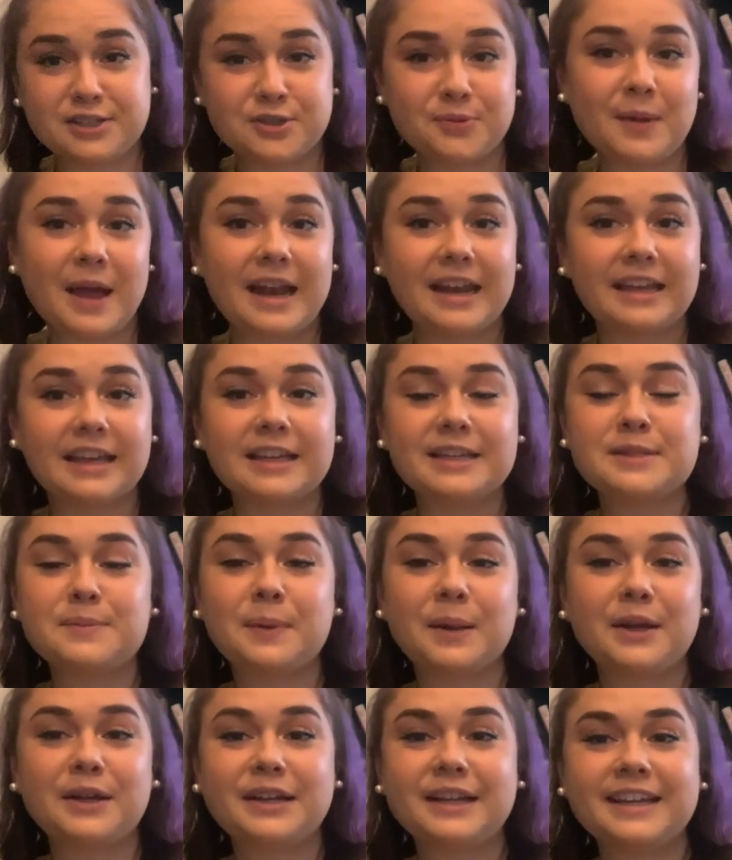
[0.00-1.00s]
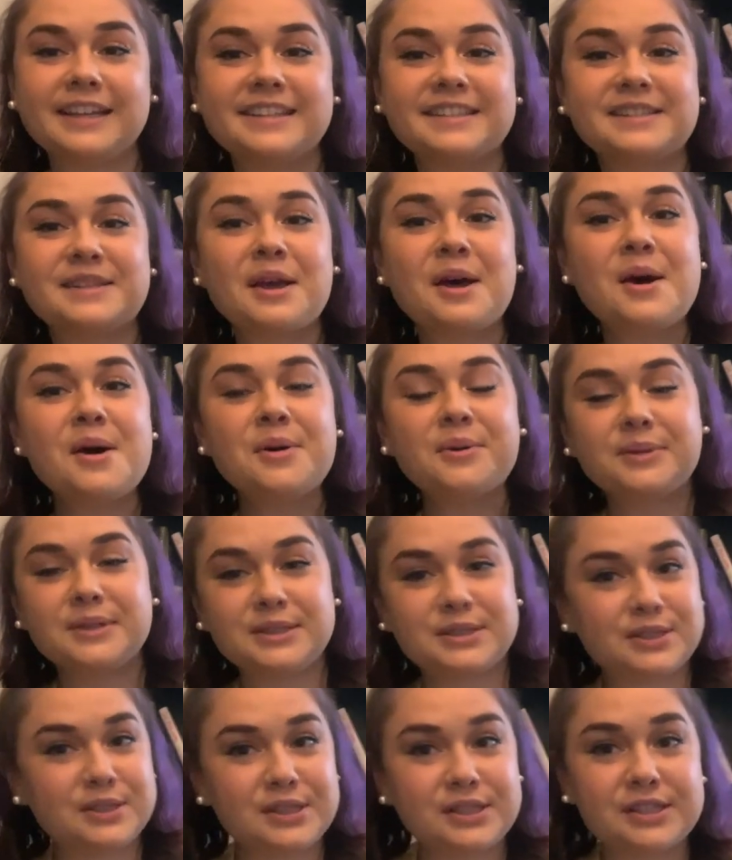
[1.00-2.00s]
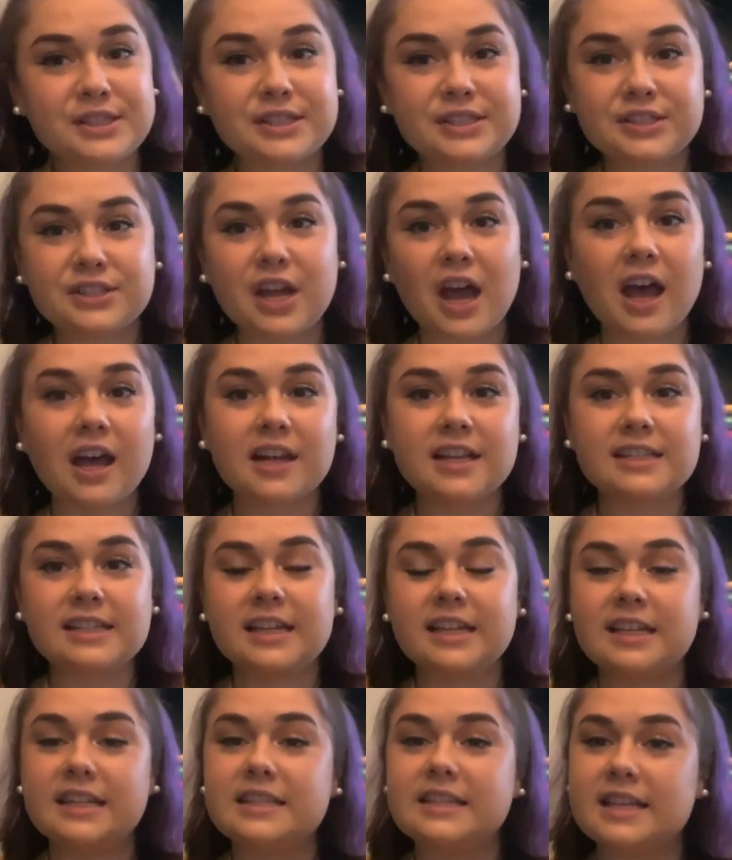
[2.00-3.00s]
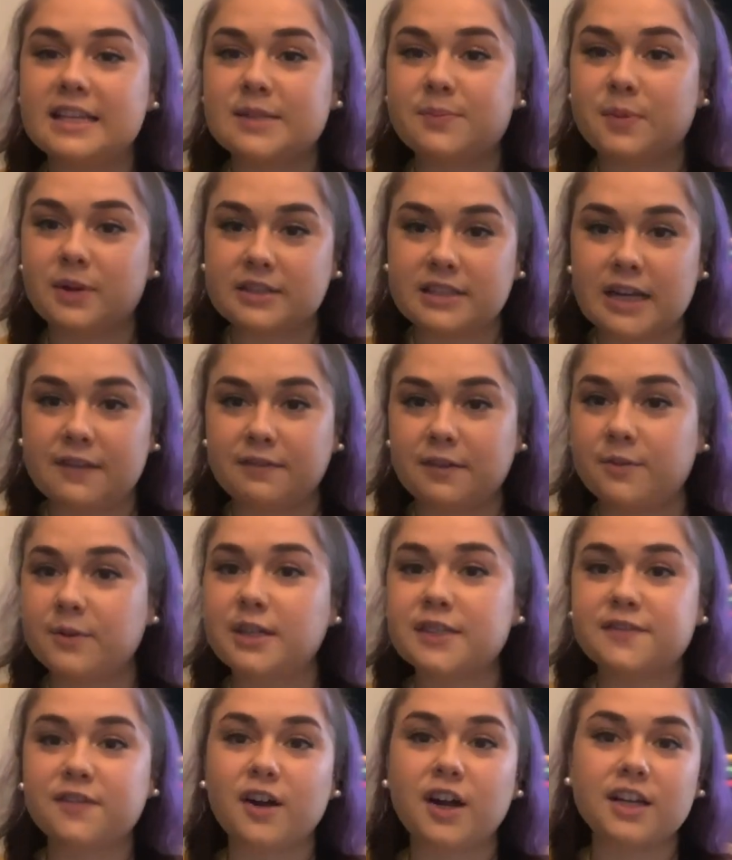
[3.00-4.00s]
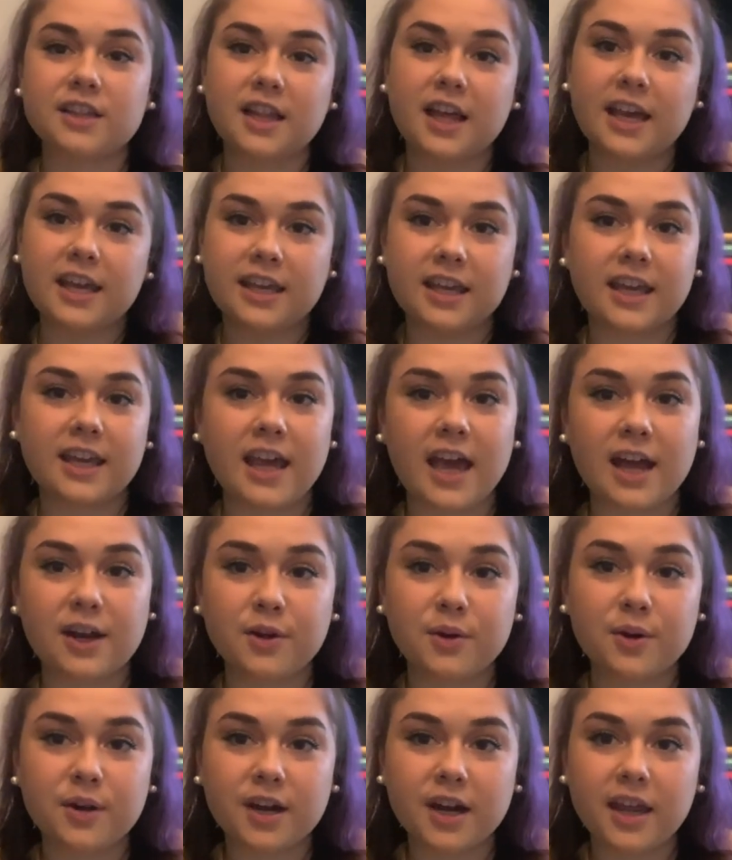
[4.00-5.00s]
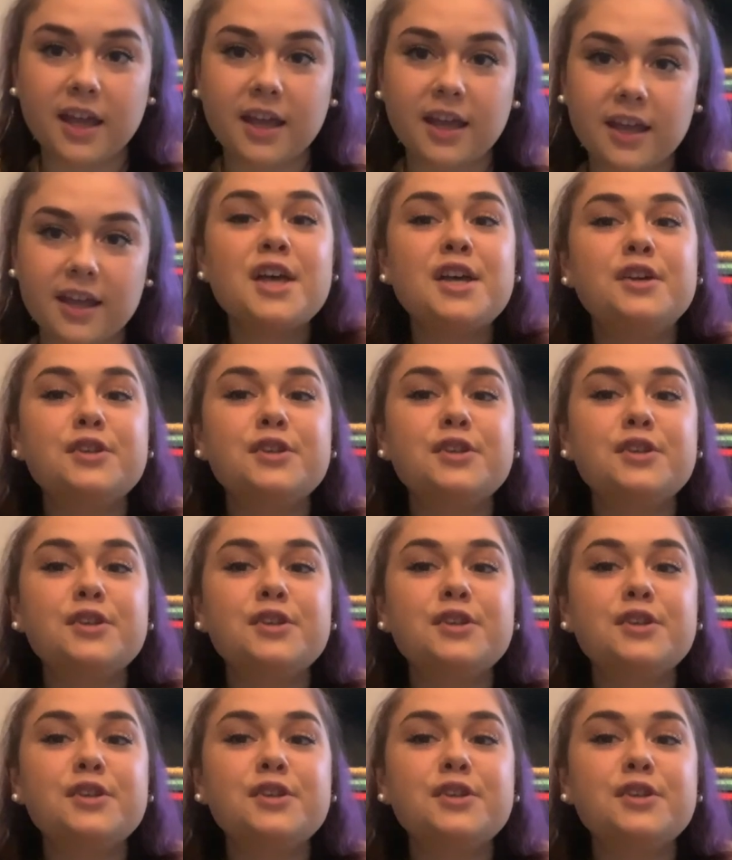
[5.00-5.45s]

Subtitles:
traumatic experience when she's a child, and this book definitely works for our Lion King category.